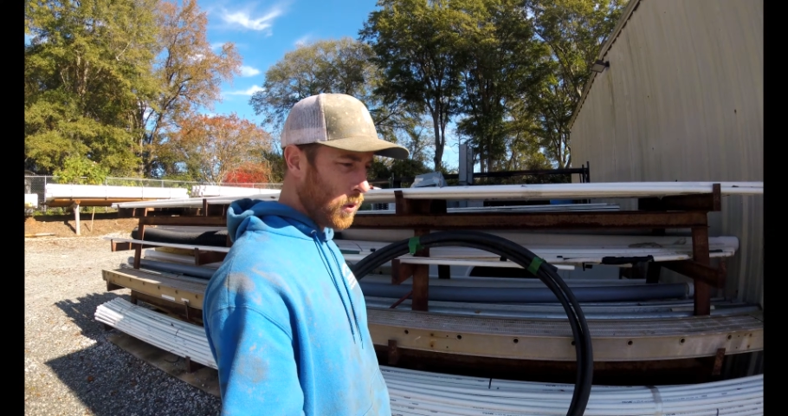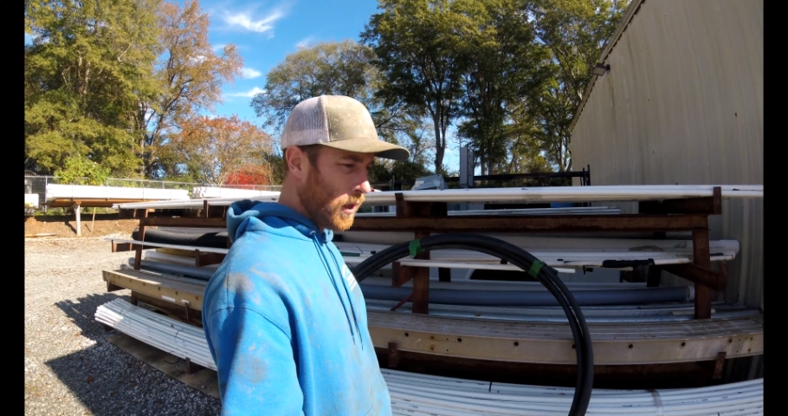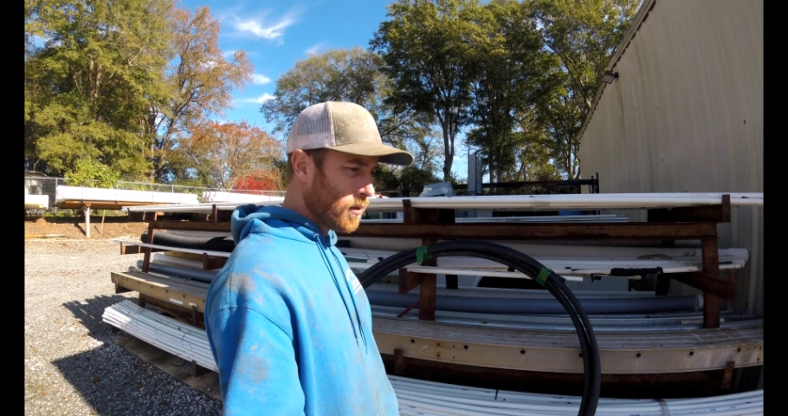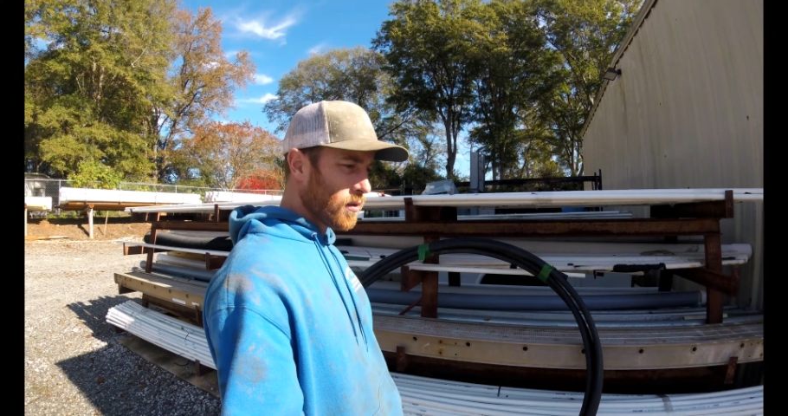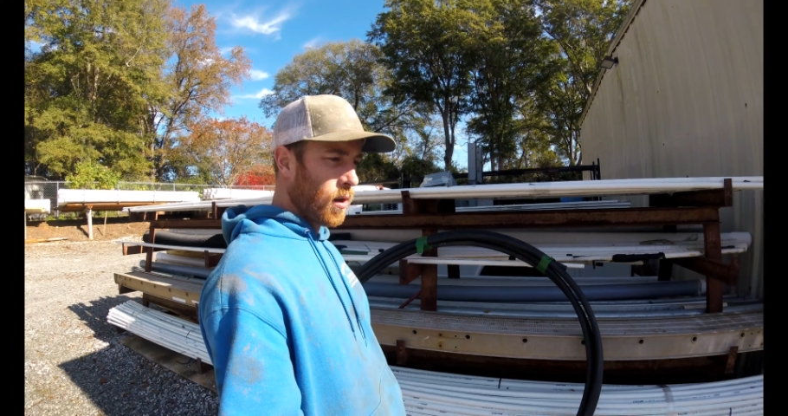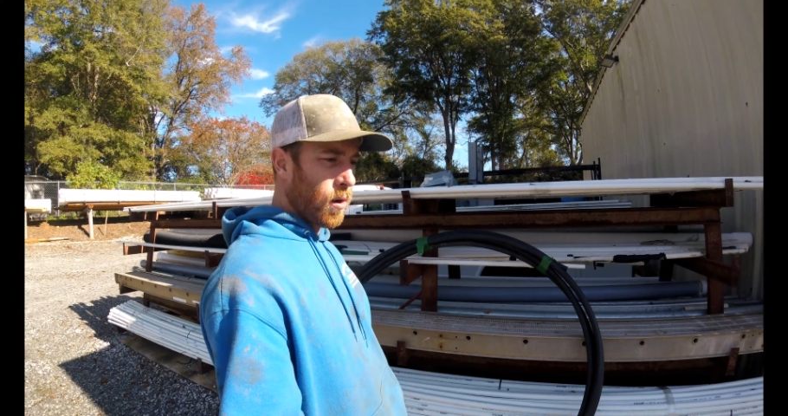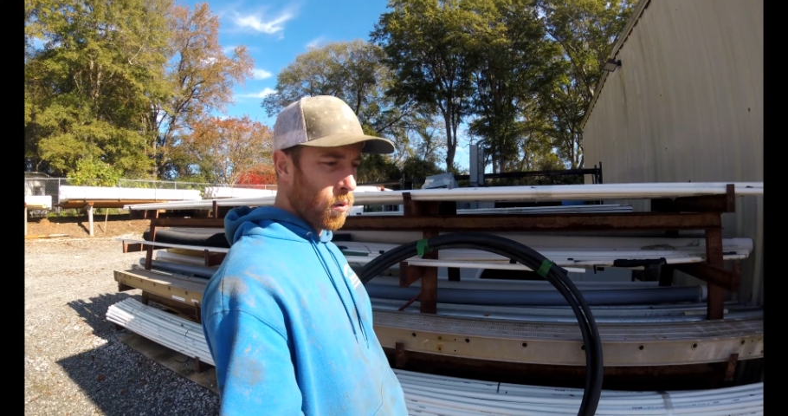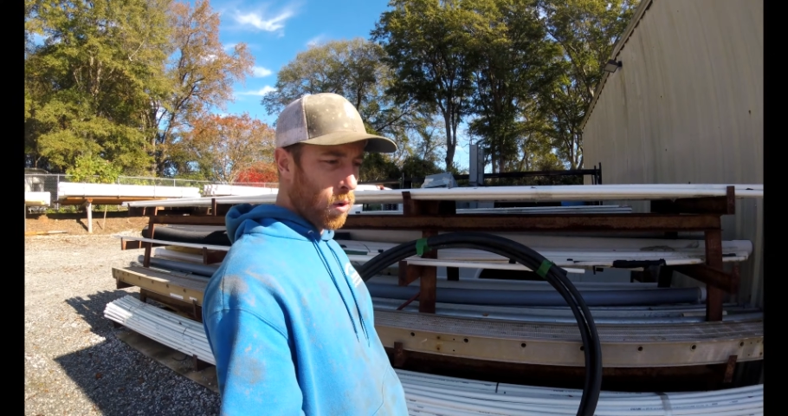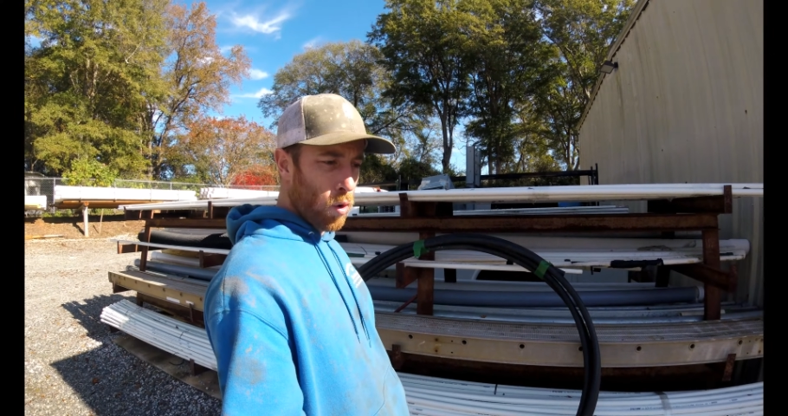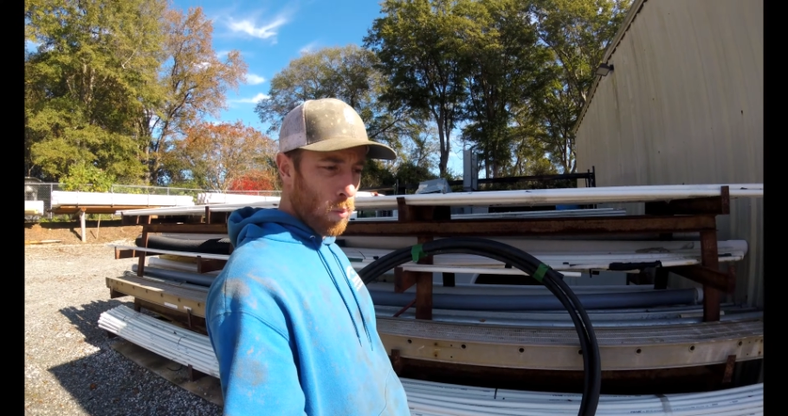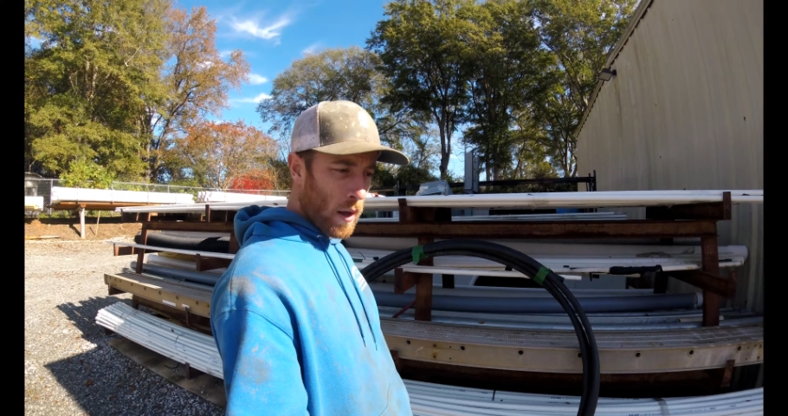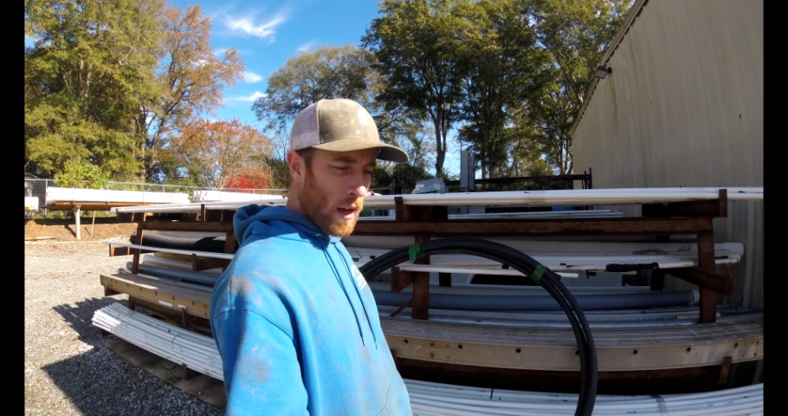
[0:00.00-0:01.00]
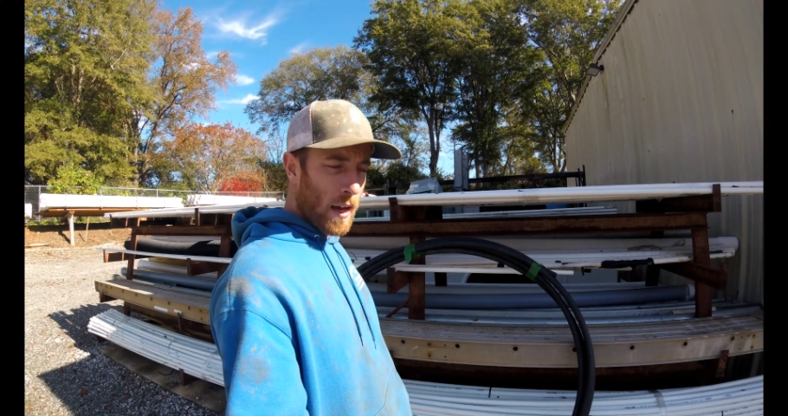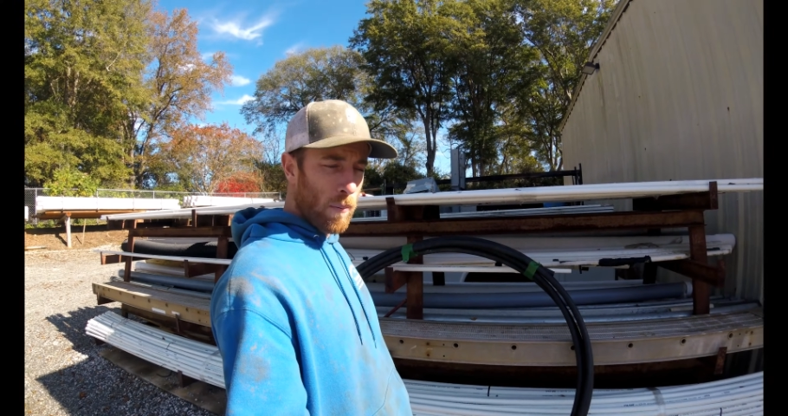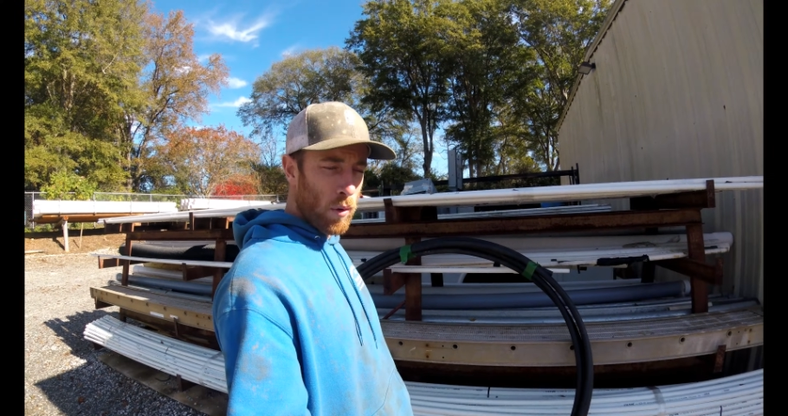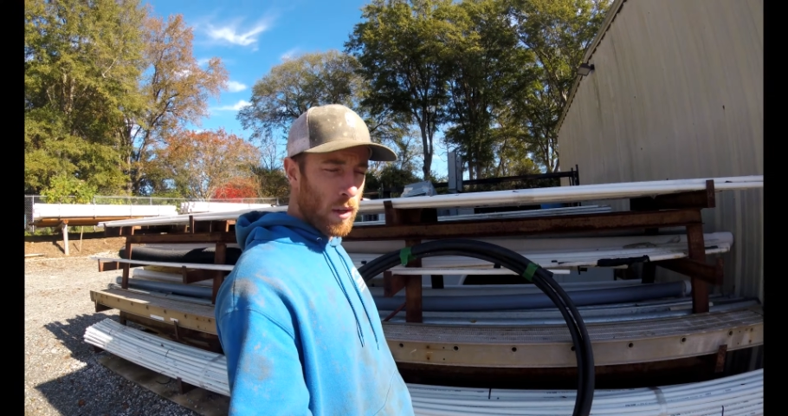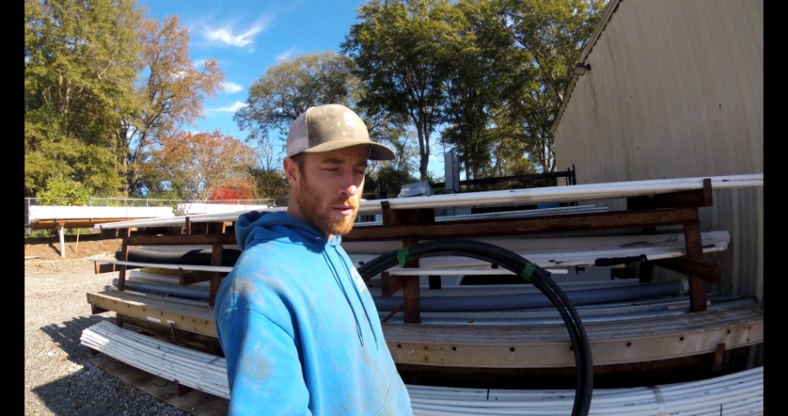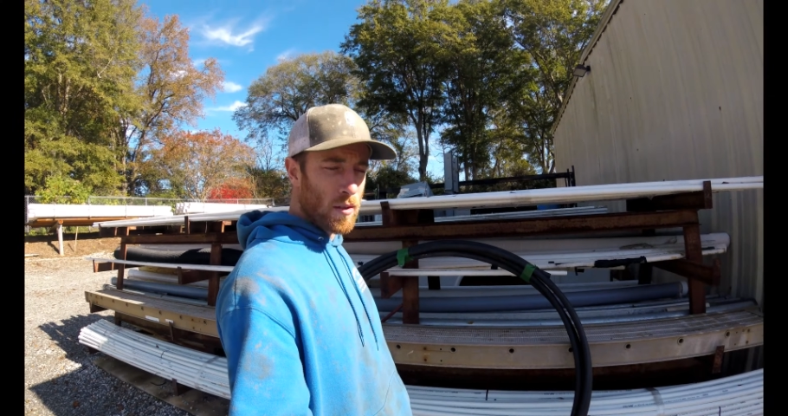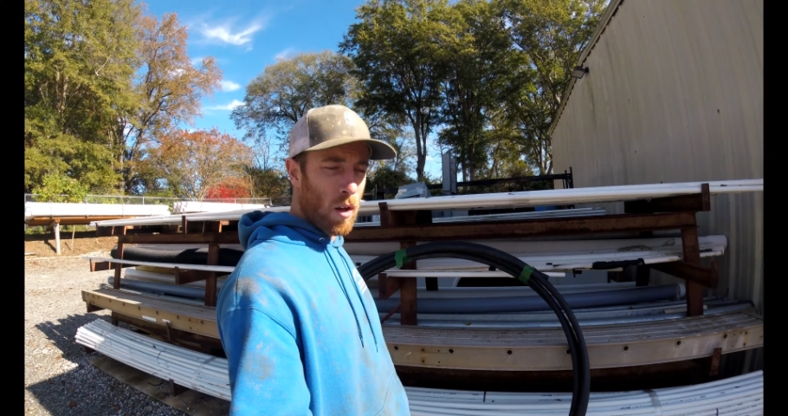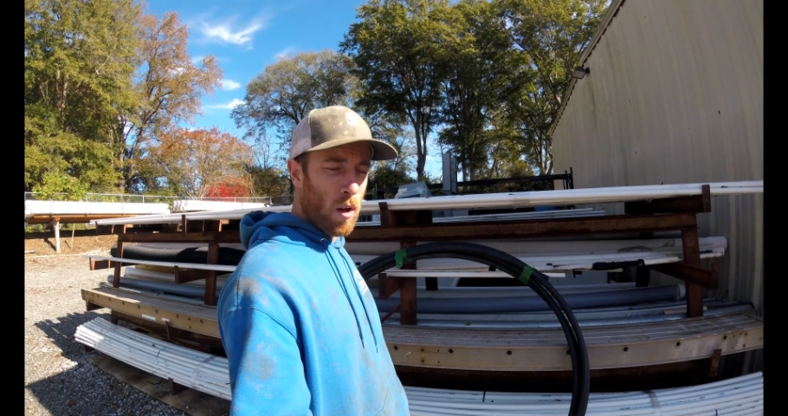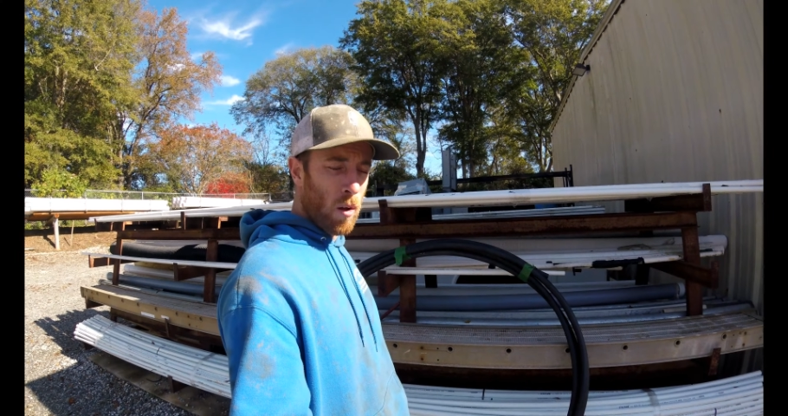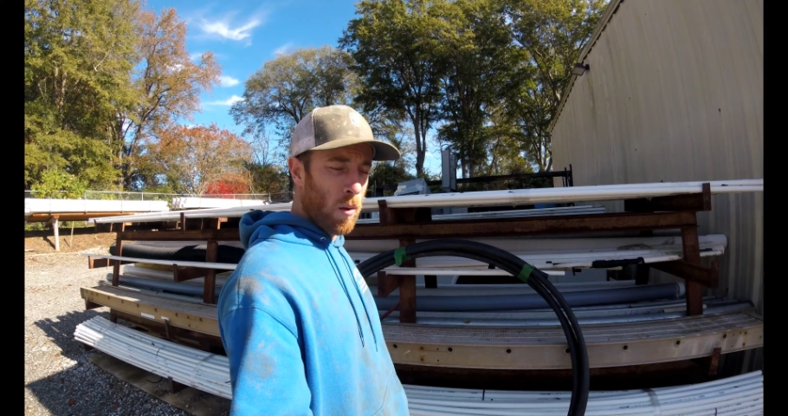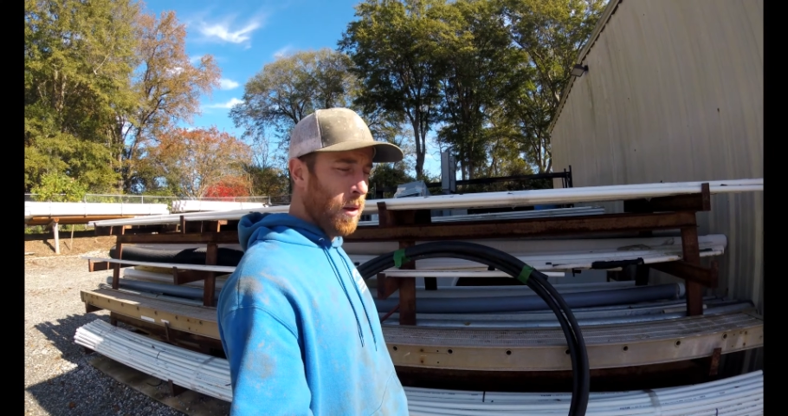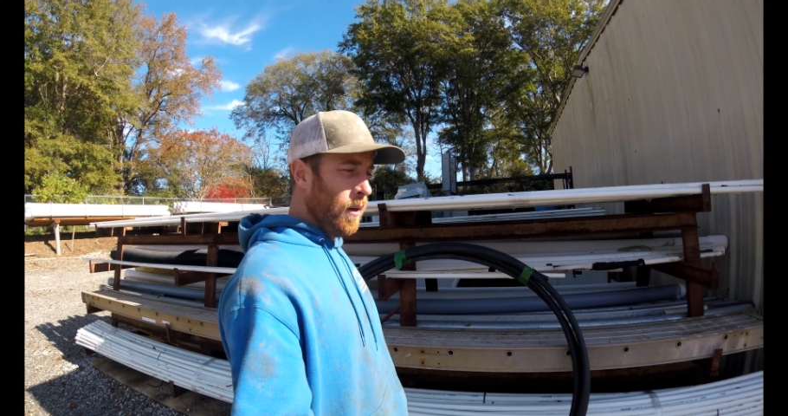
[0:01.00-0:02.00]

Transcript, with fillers: we install roll pipe, we install